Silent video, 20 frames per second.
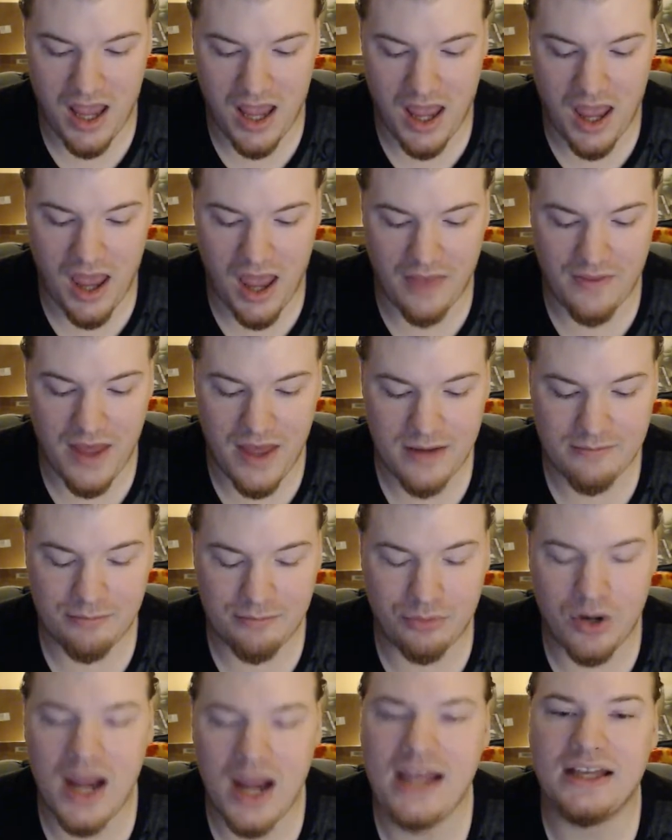And then
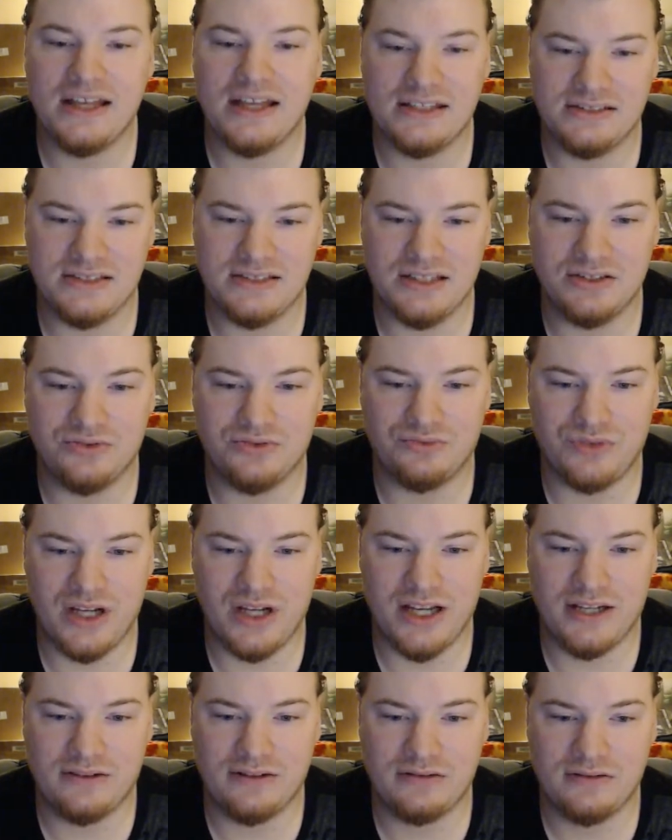Bray gets in the
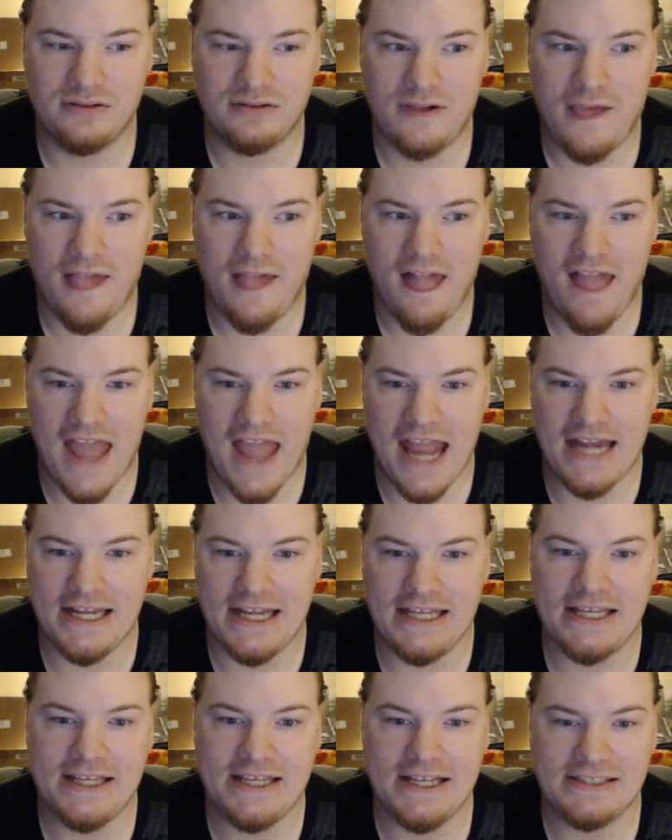ring, and
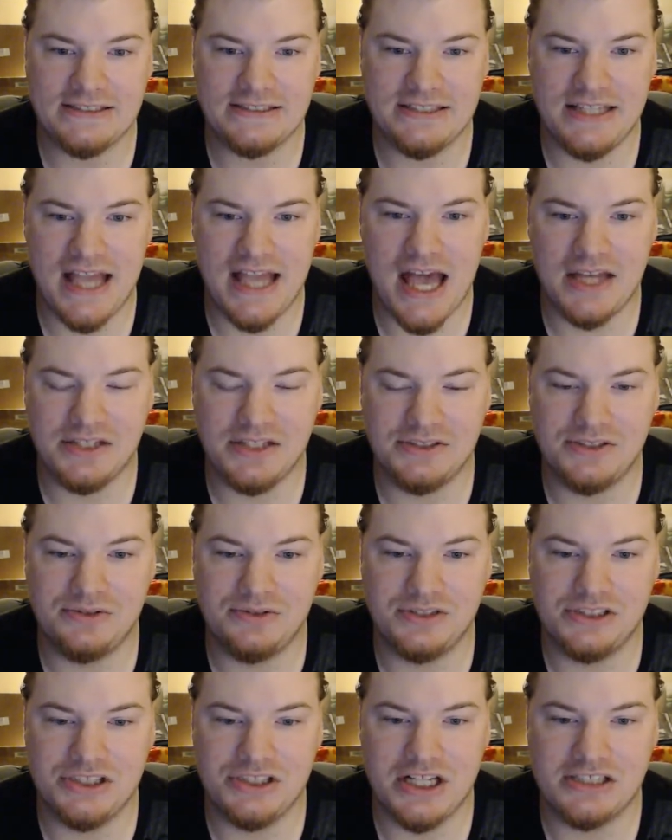he gets the attitude
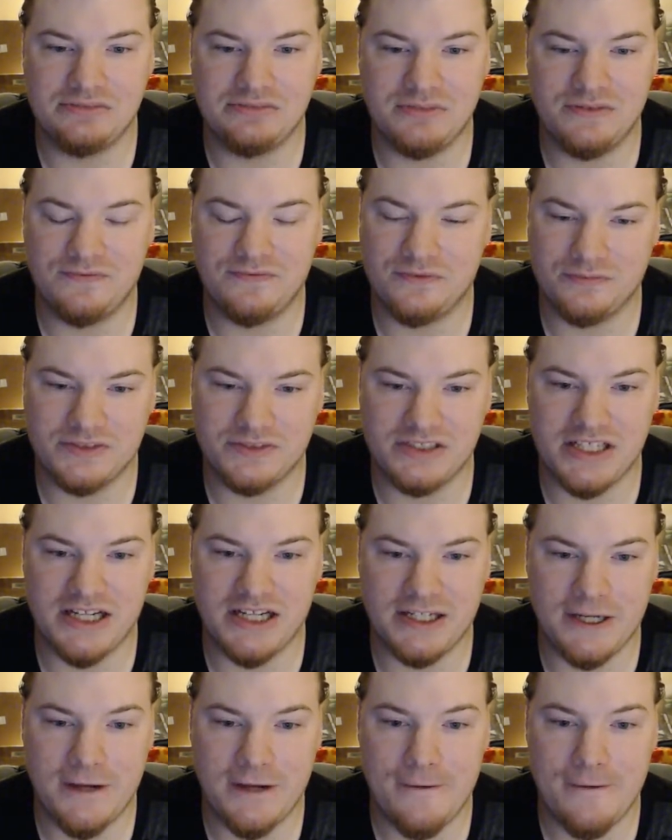adjustment from Cena.